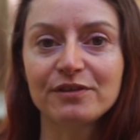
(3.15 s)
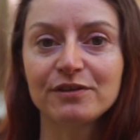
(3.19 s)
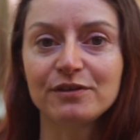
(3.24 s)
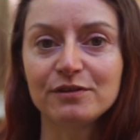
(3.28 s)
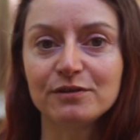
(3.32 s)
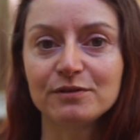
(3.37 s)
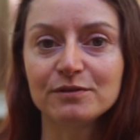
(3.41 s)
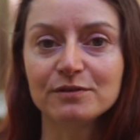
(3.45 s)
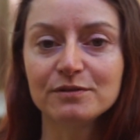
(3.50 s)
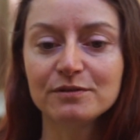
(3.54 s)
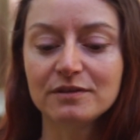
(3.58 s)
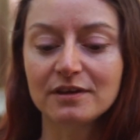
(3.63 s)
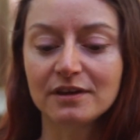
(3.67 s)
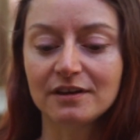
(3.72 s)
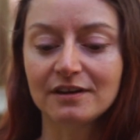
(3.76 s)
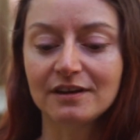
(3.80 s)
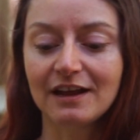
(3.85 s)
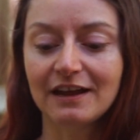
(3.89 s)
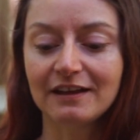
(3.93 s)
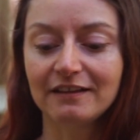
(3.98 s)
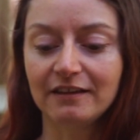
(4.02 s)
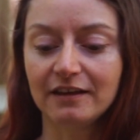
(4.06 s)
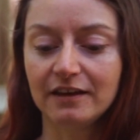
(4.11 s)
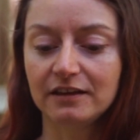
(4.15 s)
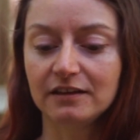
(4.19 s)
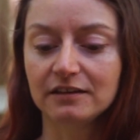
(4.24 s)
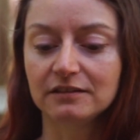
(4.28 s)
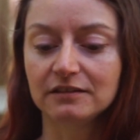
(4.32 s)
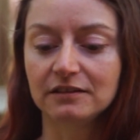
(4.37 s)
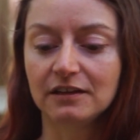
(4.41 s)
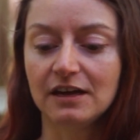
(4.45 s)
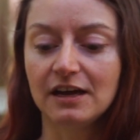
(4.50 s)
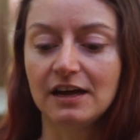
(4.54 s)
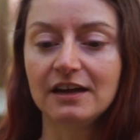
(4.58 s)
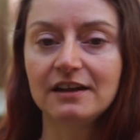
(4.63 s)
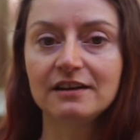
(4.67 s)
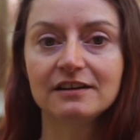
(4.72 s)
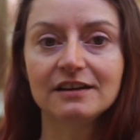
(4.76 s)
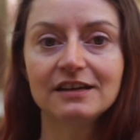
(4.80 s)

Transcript: you that I like a lot.